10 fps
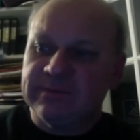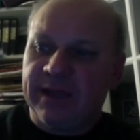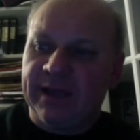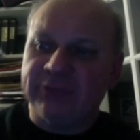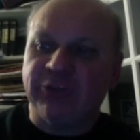
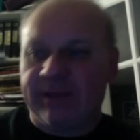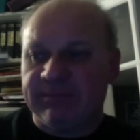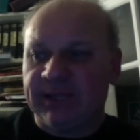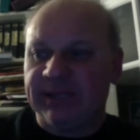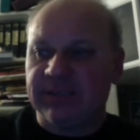I try.
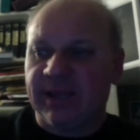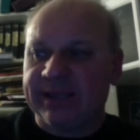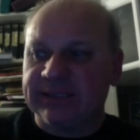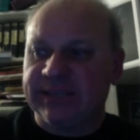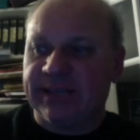That's all I
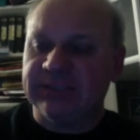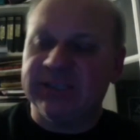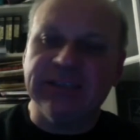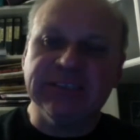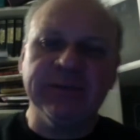can say.
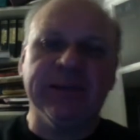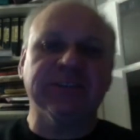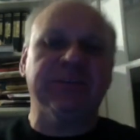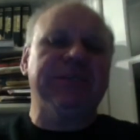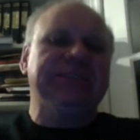Now,
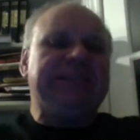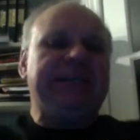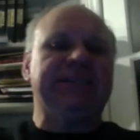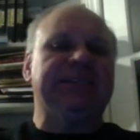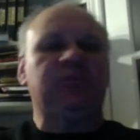somebody
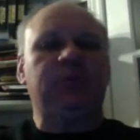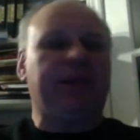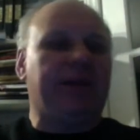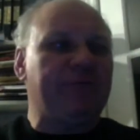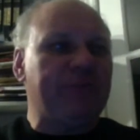did this week
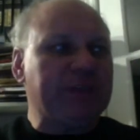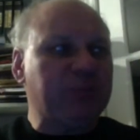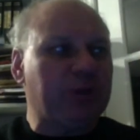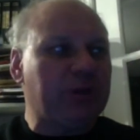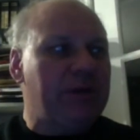on
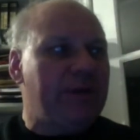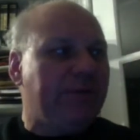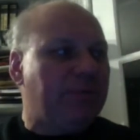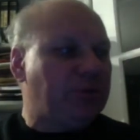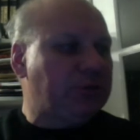Facebook,
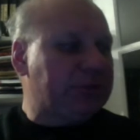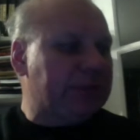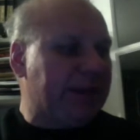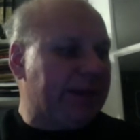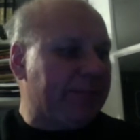posted
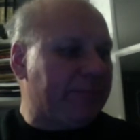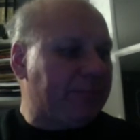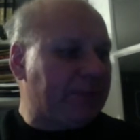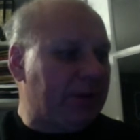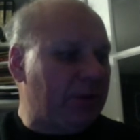a
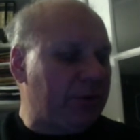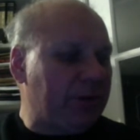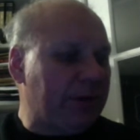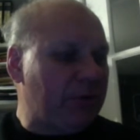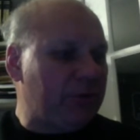note
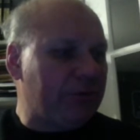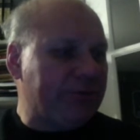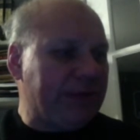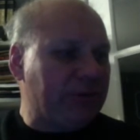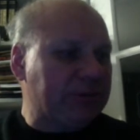on who their
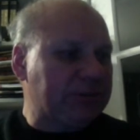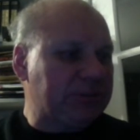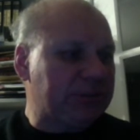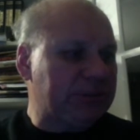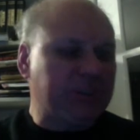favorite
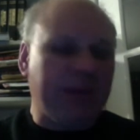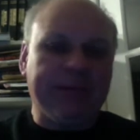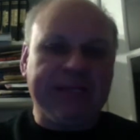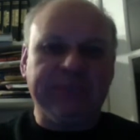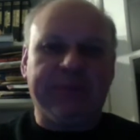
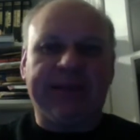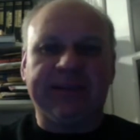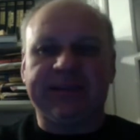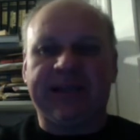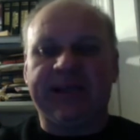Japanese band
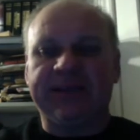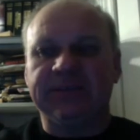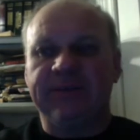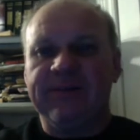that they liked.